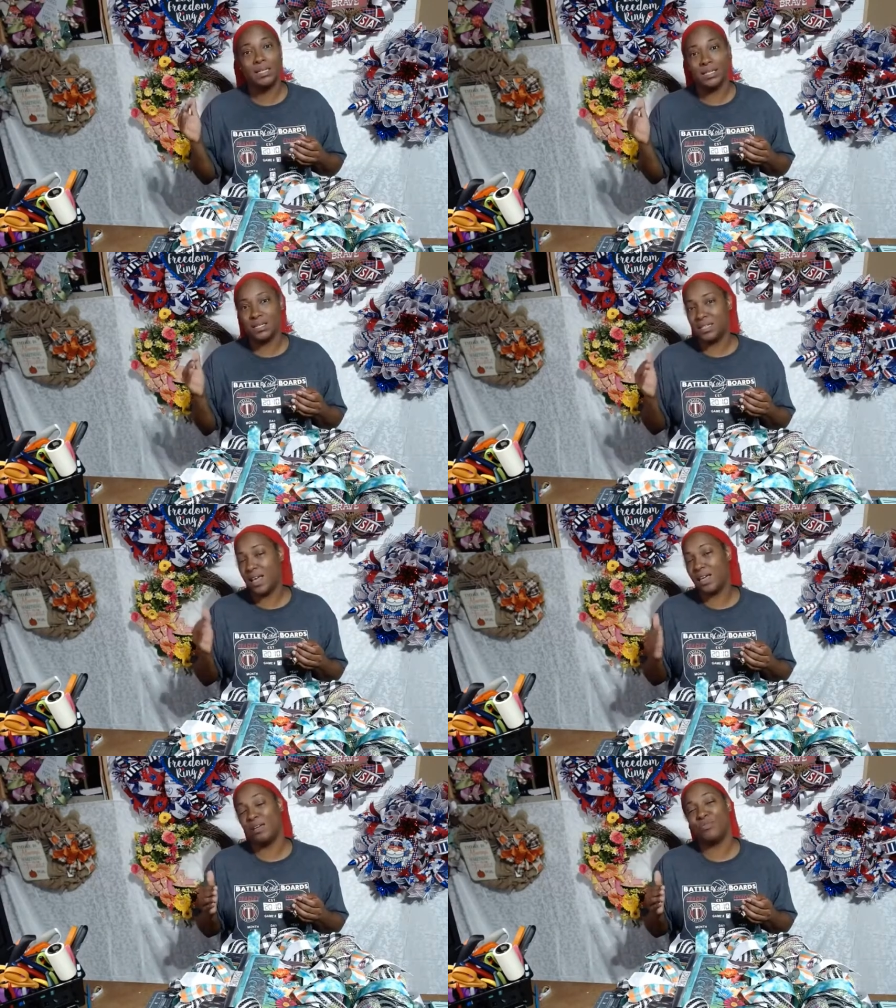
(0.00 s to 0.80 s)

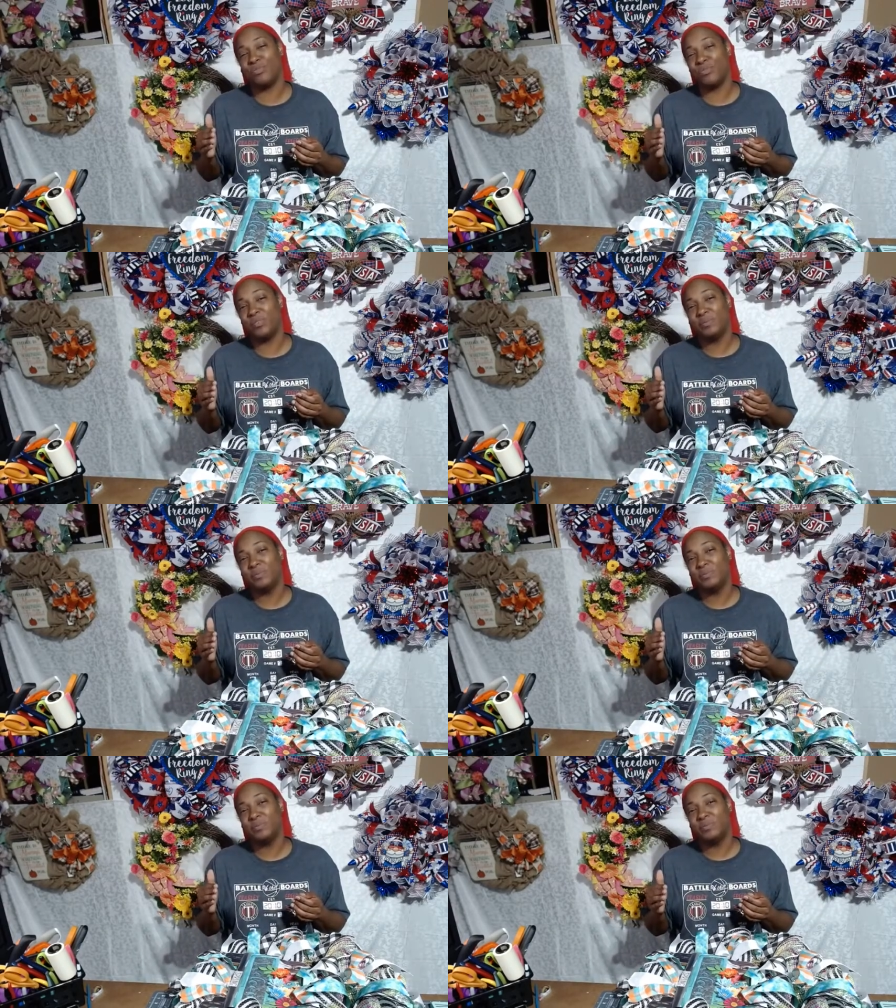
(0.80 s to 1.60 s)
safe.
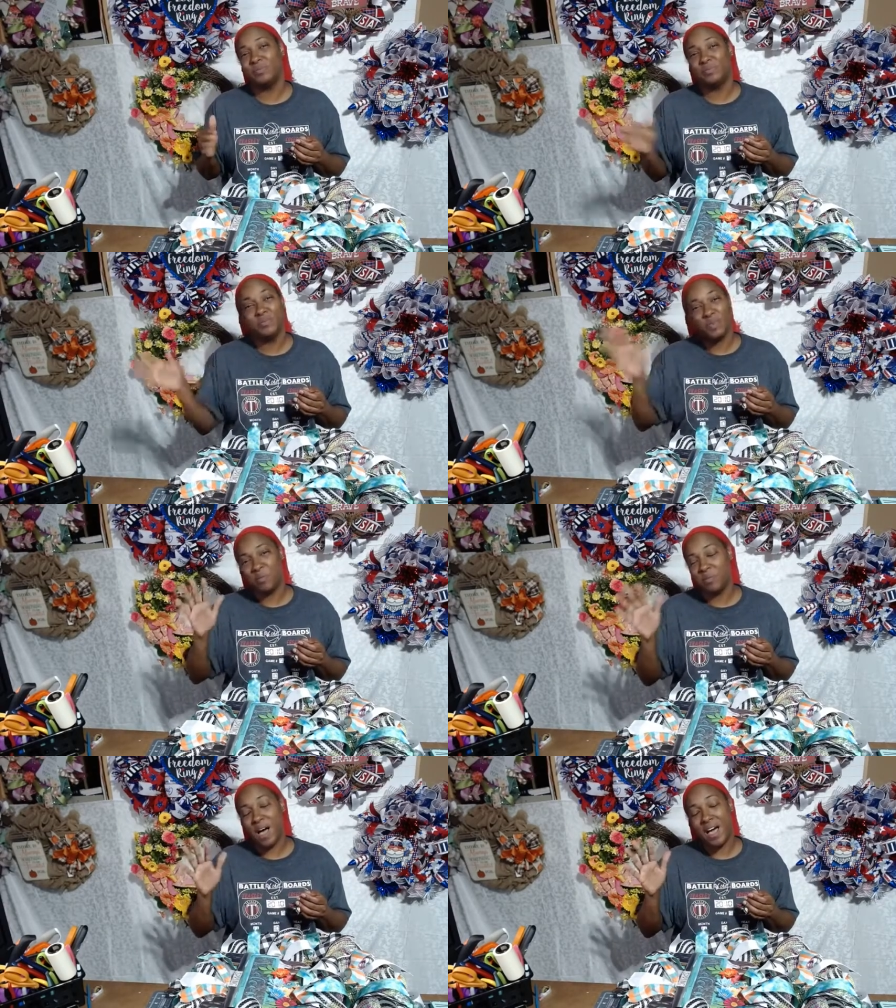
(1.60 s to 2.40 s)

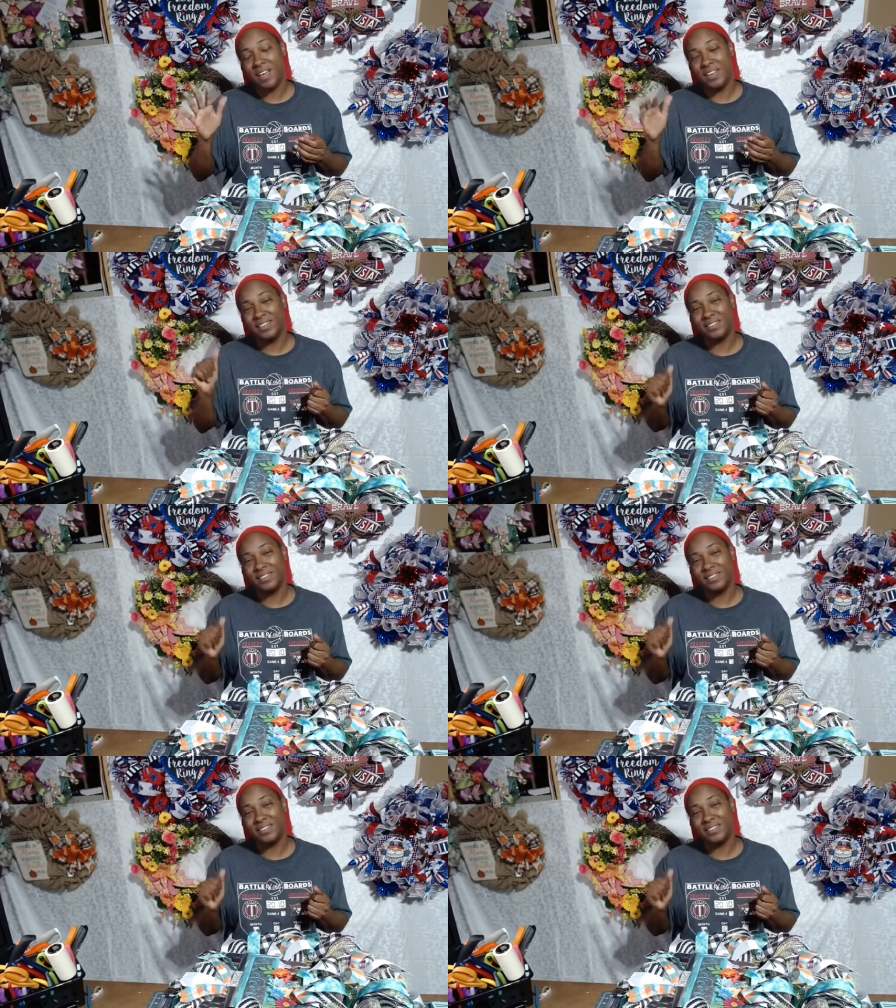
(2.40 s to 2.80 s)
Bye.